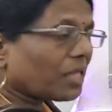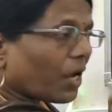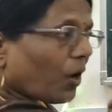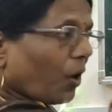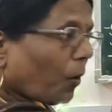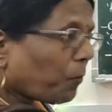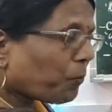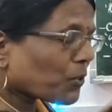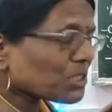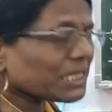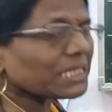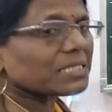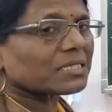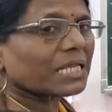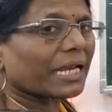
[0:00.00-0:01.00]
the
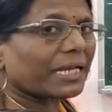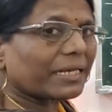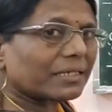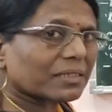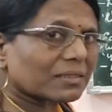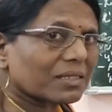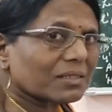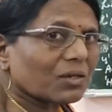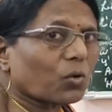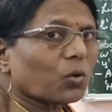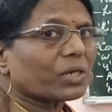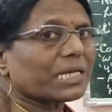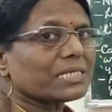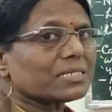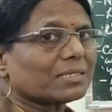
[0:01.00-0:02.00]
opposite side
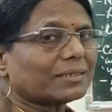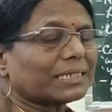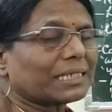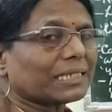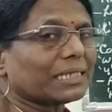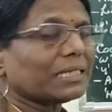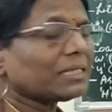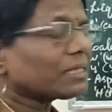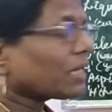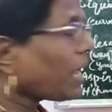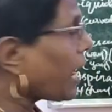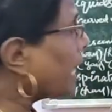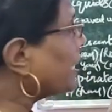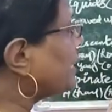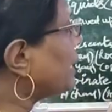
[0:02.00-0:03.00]
hook is written
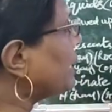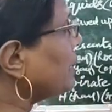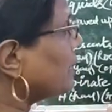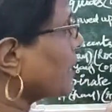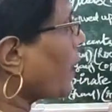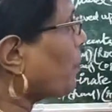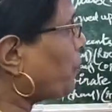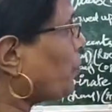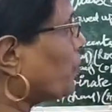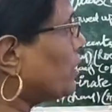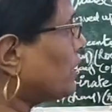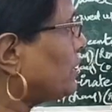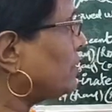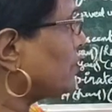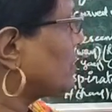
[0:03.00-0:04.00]
and then
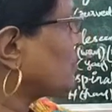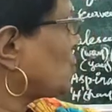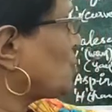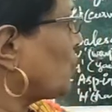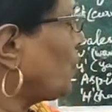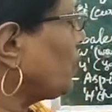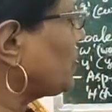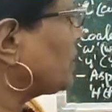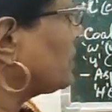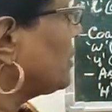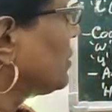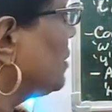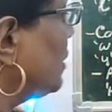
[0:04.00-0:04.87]
upward stroke,